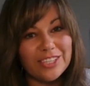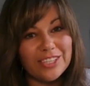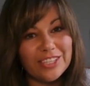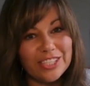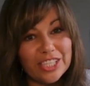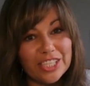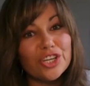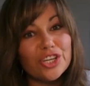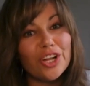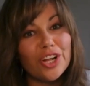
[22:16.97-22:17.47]

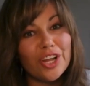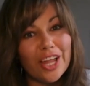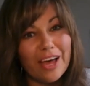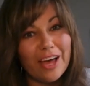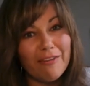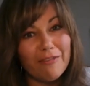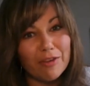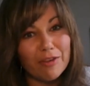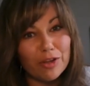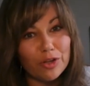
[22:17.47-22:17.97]
digital
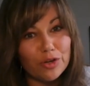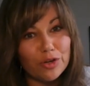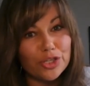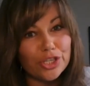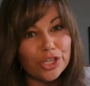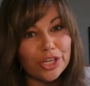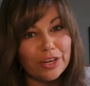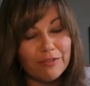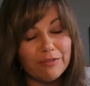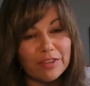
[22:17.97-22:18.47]

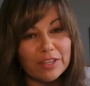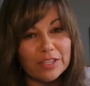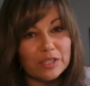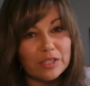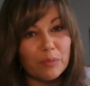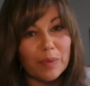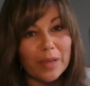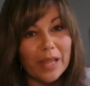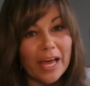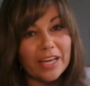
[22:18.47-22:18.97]
evolution of the
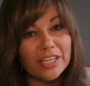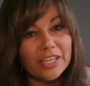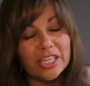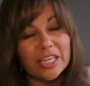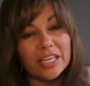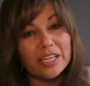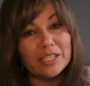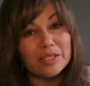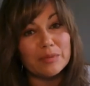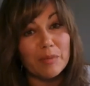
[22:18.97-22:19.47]
supply
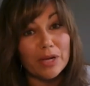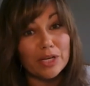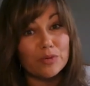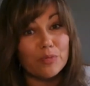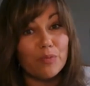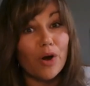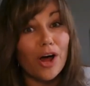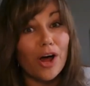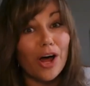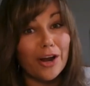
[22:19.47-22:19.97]
chain is much
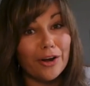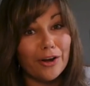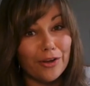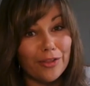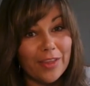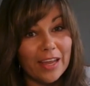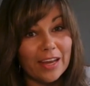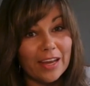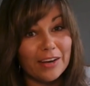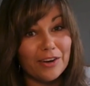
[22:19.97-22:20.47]
broader
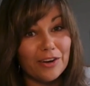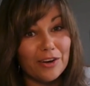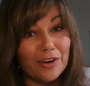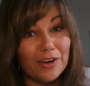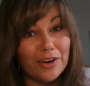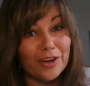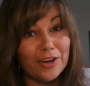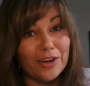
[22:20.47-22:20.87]
than